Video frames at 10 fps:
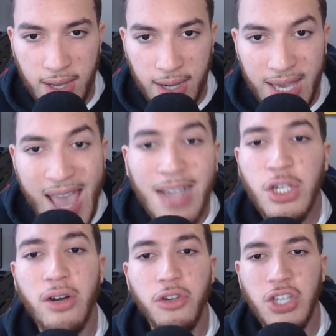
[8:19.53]
He has
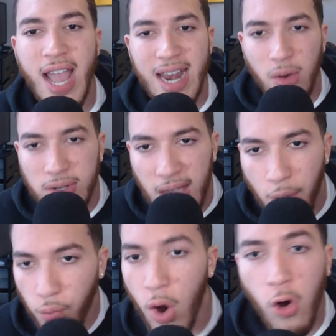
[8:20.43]
to understand it was a
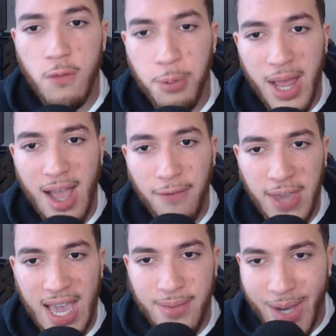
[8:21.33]
road playoff
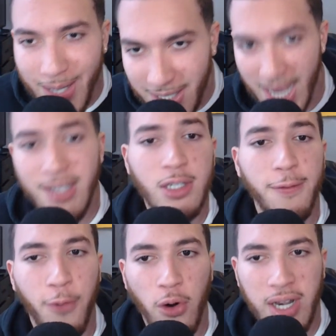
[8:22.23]
game against the
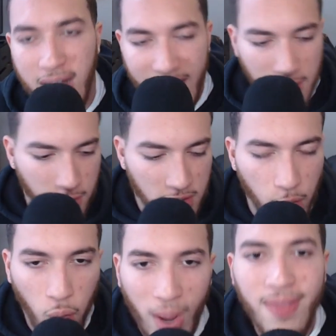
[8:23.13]
49ers to
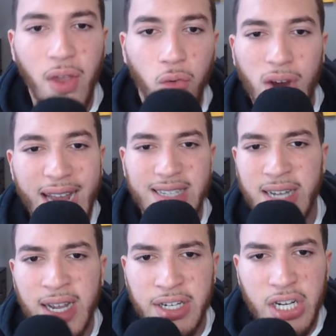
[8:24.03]
win the right
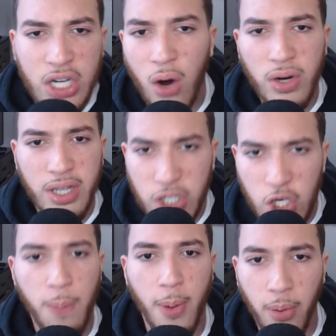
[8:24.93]
to go to the
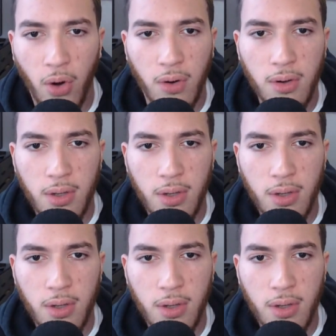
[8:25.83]
Super Bowl.